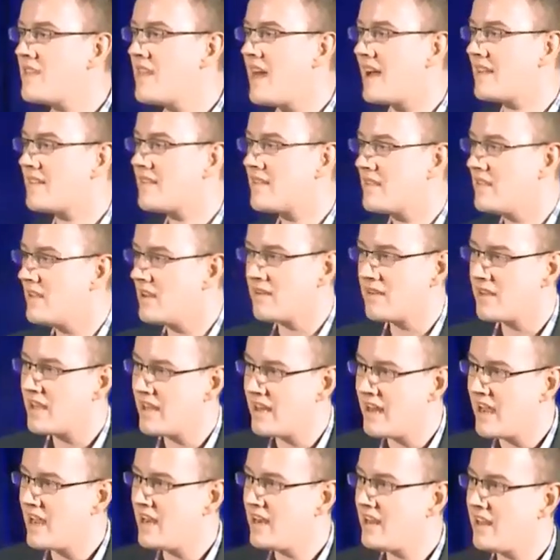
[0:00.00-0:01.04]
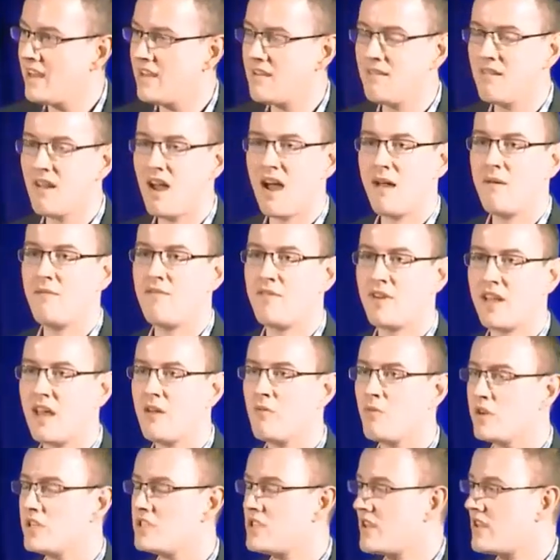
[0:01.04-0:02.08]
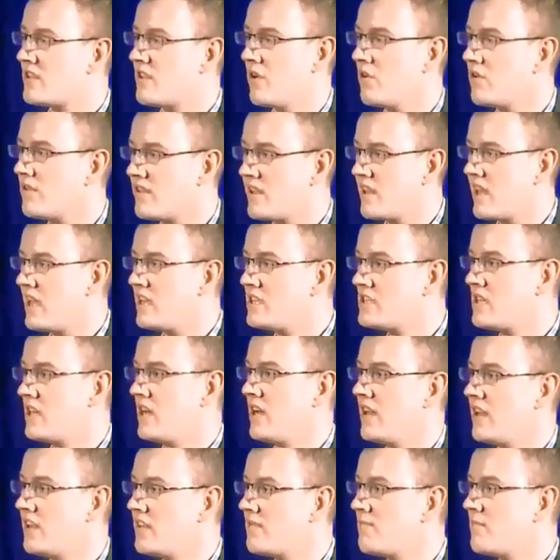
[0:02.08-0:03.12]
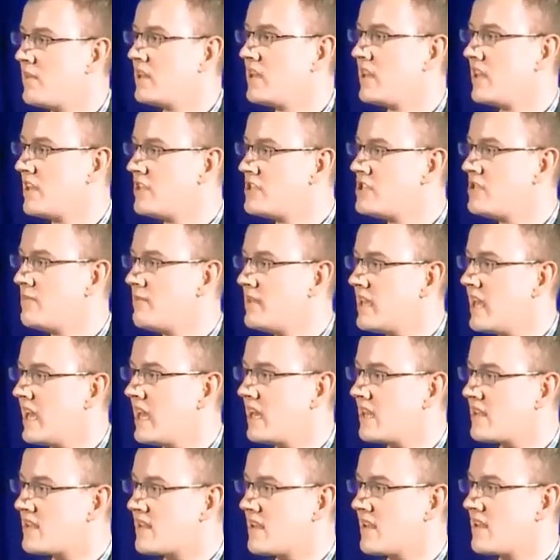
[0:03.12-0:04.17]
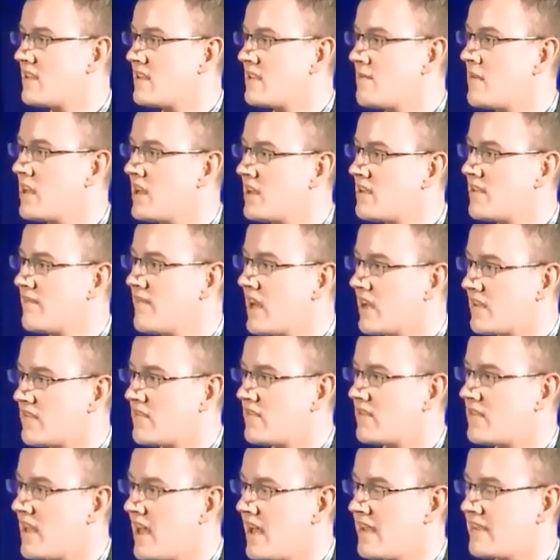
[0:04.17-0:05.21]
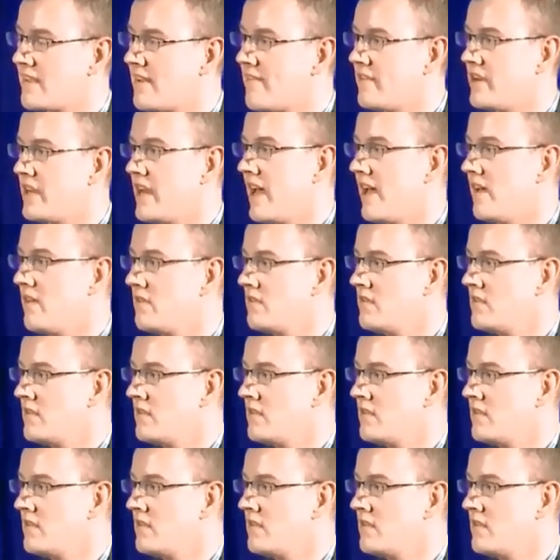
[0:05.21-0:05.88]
That's the Canadian, I forget which association it is, but kids should be getting 60 minutes of exercise every day.